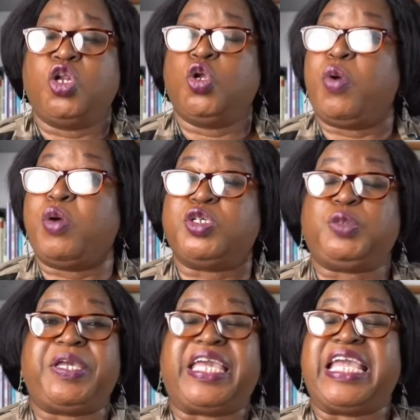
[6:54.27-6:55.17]
The way we
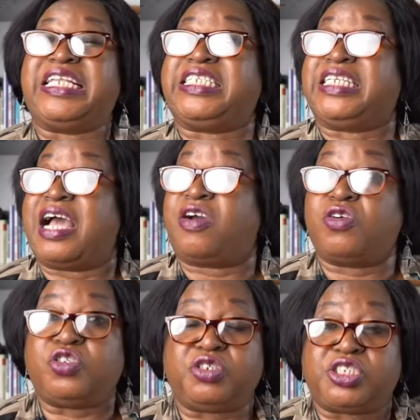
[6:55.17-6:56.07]
speak English in our
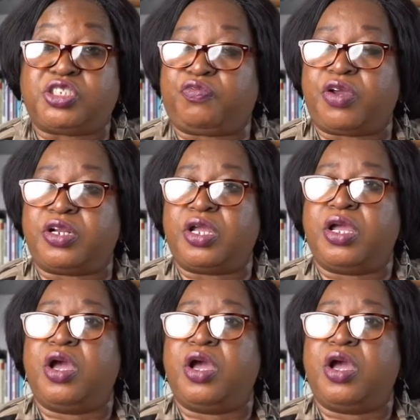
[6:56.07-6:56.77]
country is different.